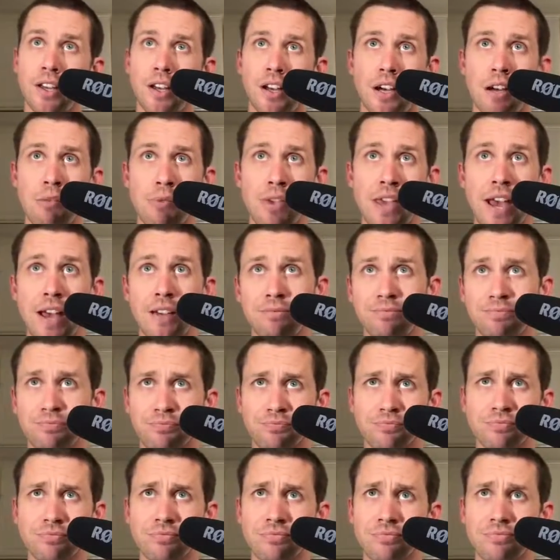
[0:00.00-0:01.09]
Yeah,
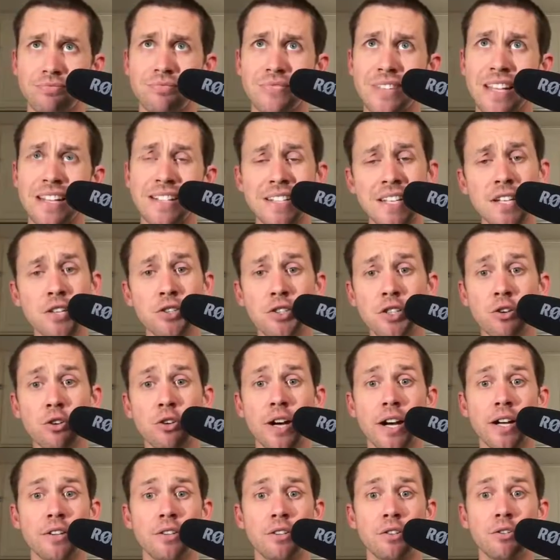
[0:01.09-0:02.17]
didn't do
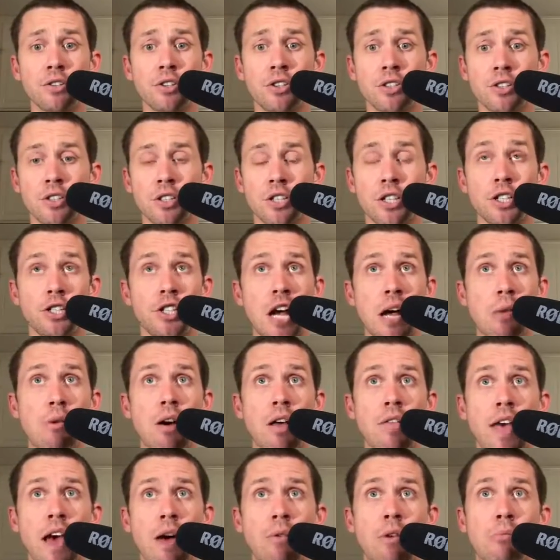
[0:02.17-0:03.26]
good job
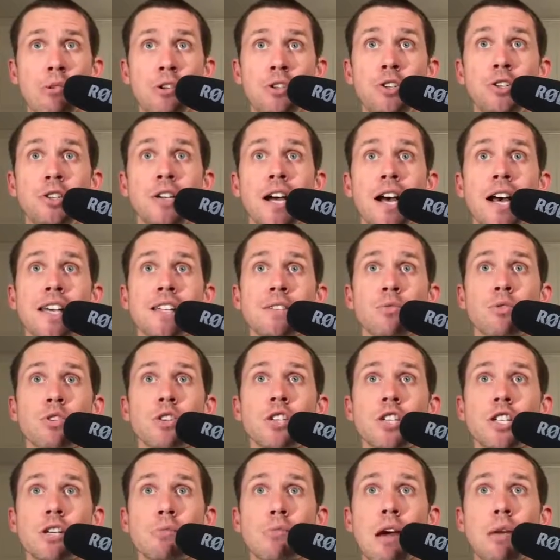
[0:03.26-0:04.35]
on that one, but you guys were
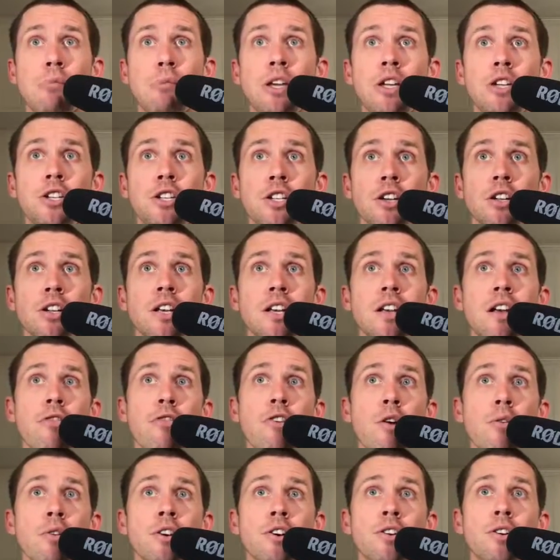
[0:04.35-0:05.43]
still my meat shield.
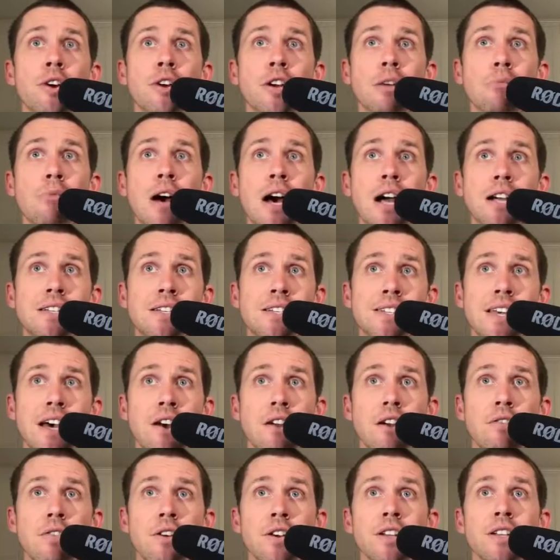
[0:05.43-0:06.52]
Throwing critter boxes out
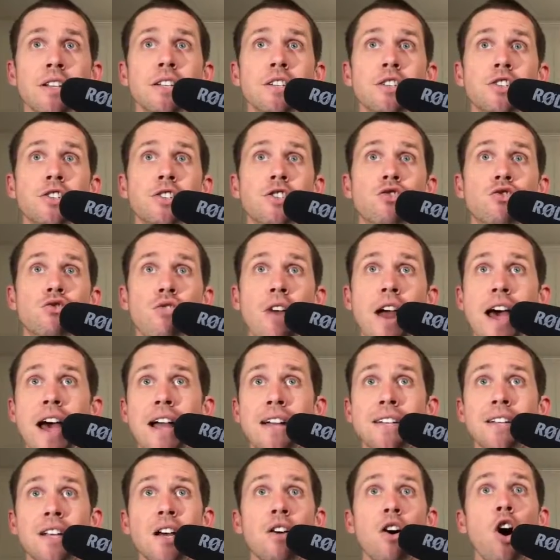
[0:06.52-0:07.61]
over to
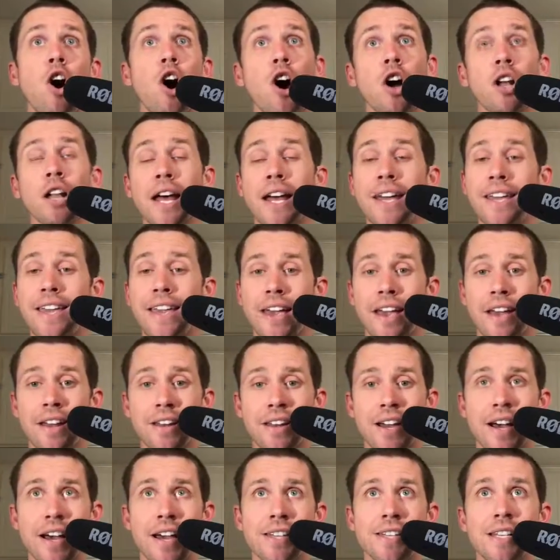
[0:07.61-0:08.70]
distract all I can,
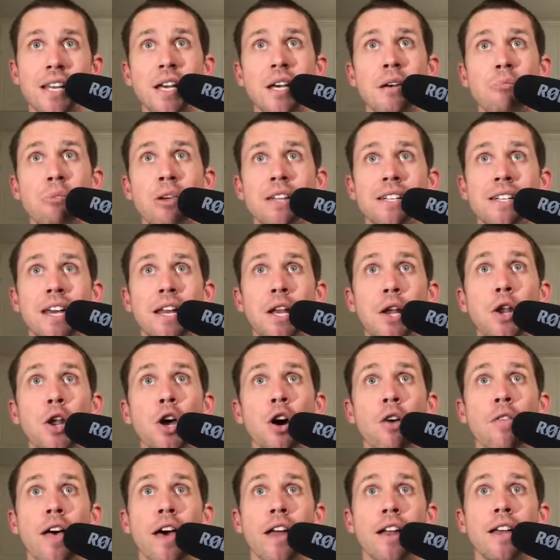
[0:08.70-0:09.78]
guys, because I
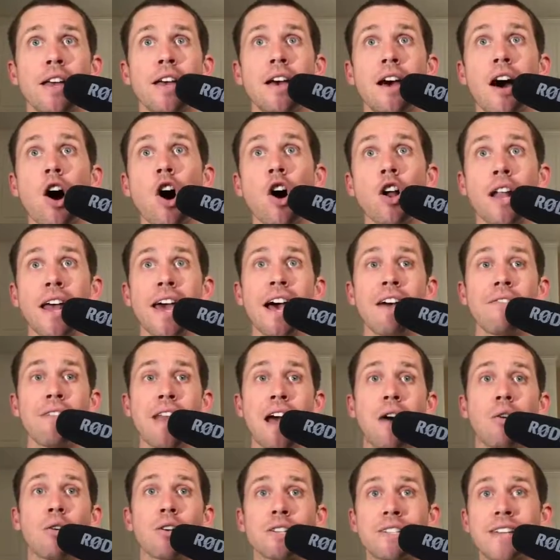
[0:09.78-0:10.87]
know that all I have
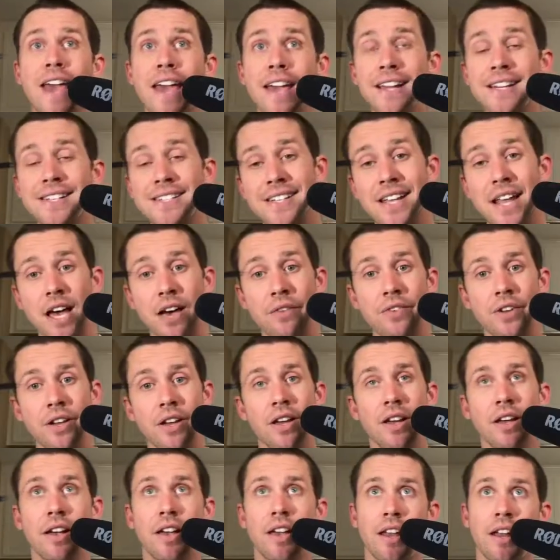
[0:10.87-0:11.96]
now are tanks left,
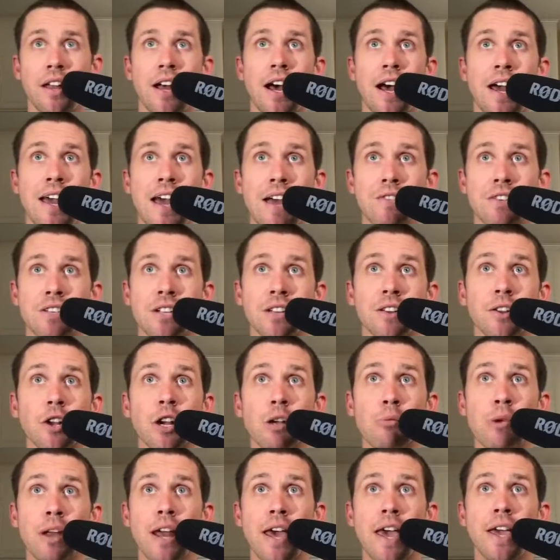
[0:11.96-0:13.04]
and I had just a
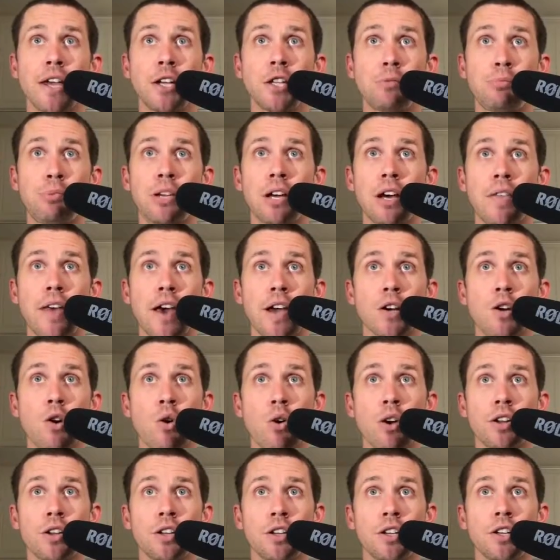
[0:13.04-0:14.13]
little bit of HP on that
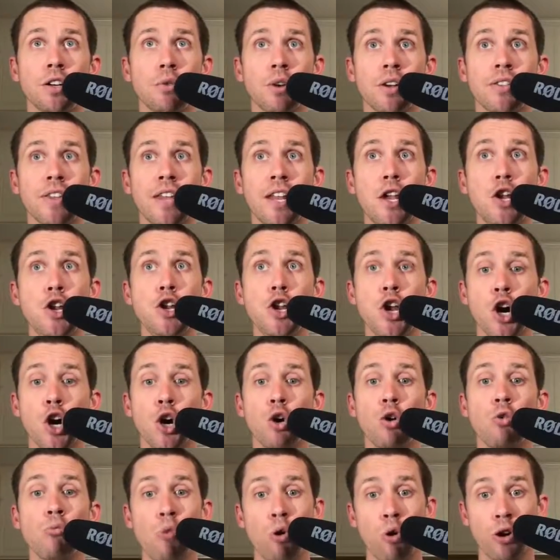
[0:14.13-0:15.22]
core to deal with and
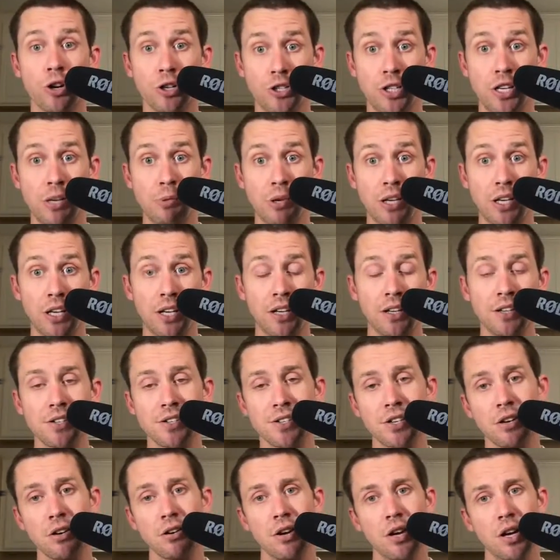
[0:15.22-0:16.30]
no more GBE.
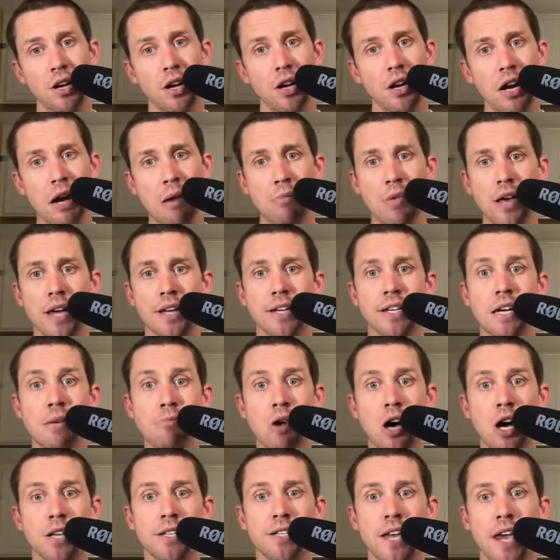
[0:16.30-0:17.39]
So I'm like, come
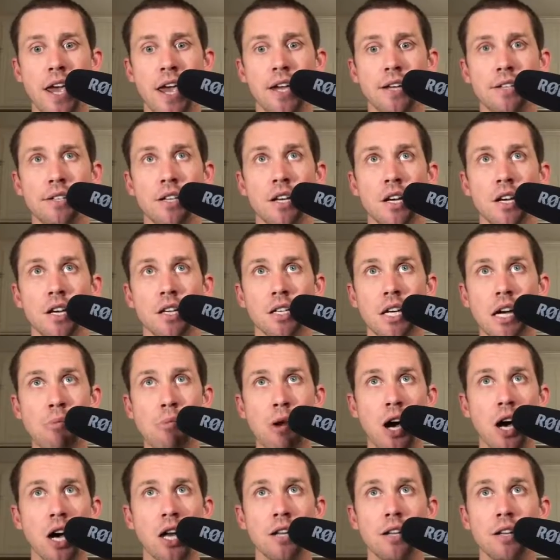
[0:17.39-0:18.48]
on, tanks, come
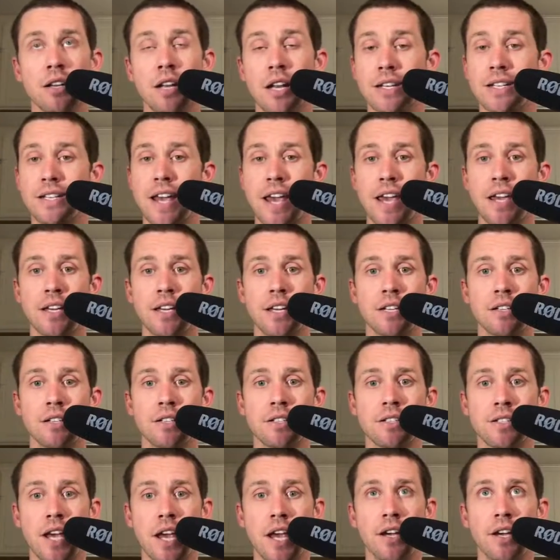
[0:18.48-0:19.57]
on and tank it
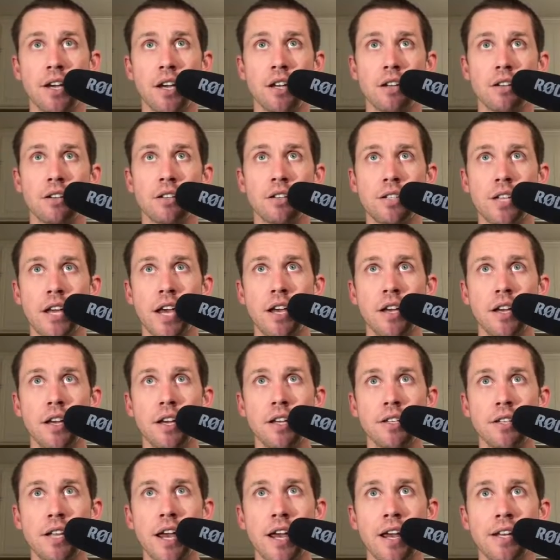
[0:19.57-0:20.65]

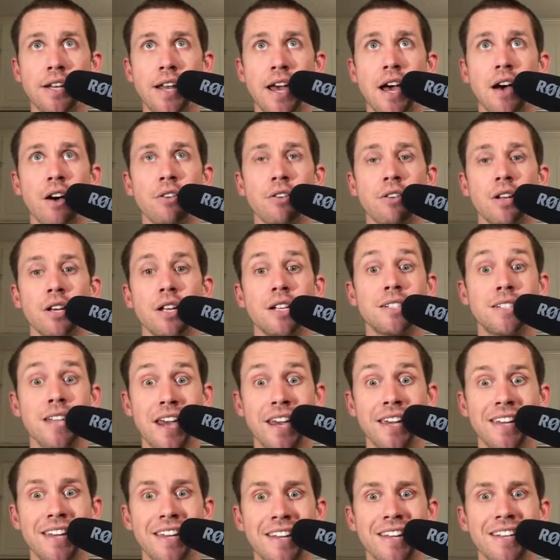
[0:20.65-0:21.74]
down,
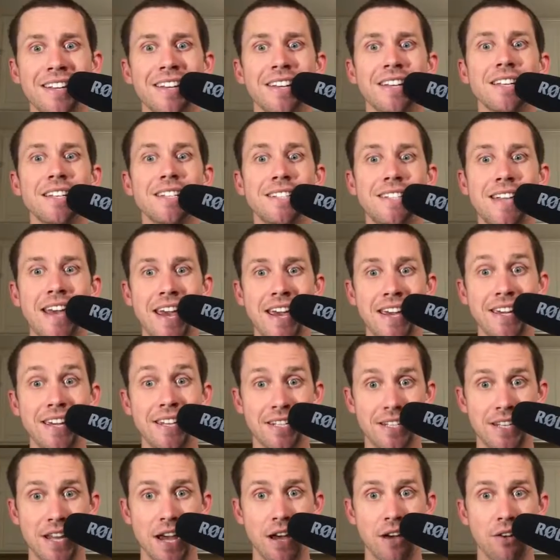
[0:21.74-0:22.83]
tank
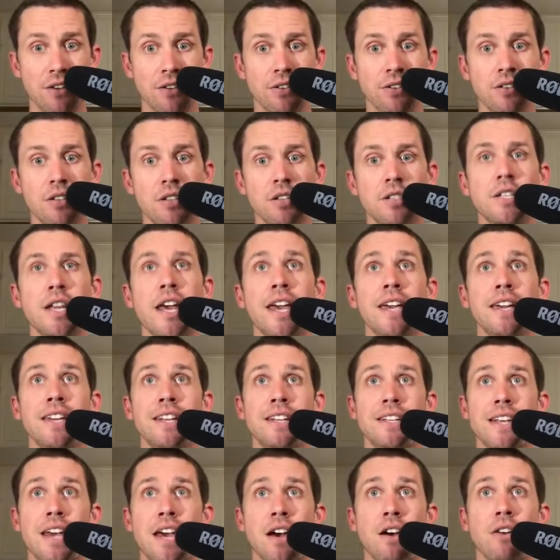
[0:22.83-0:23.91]
it down. Take
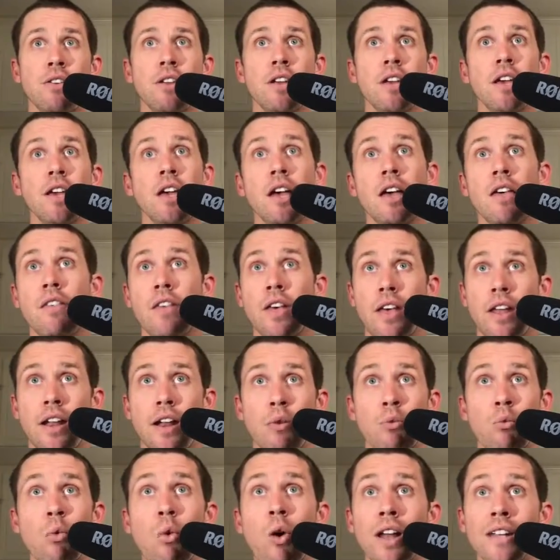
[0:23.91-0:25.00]
it down, and
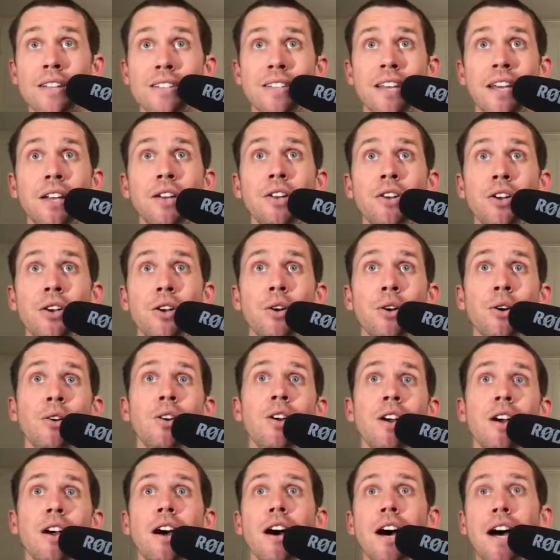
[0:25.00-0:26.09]
then once they do,
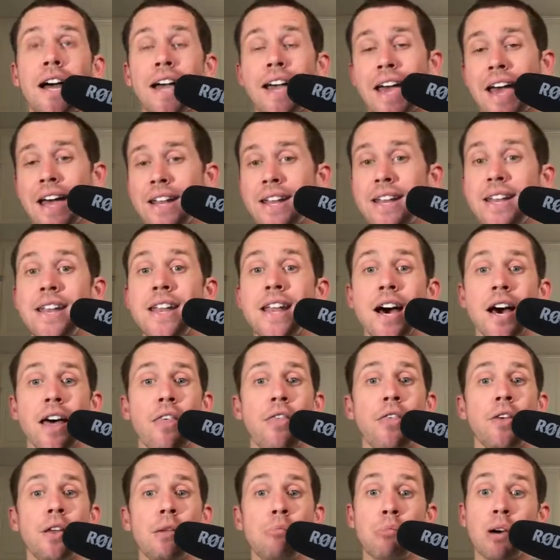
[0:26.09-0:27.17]
I had
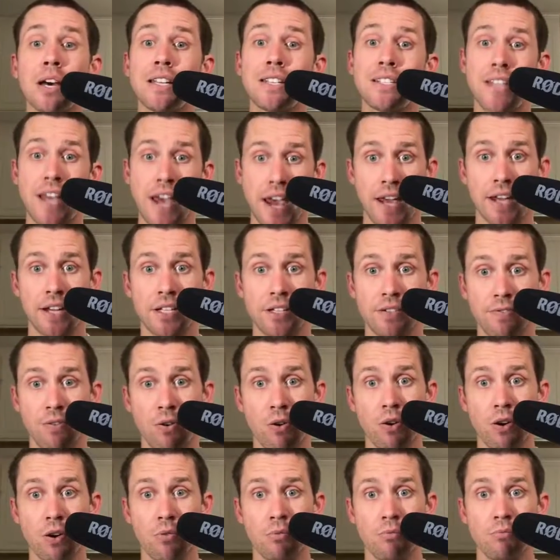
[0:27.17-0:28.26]
nothing but tanks
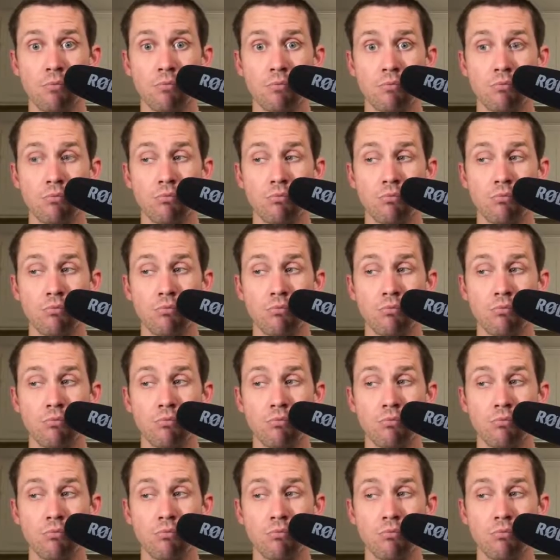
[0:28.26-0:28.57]
for them.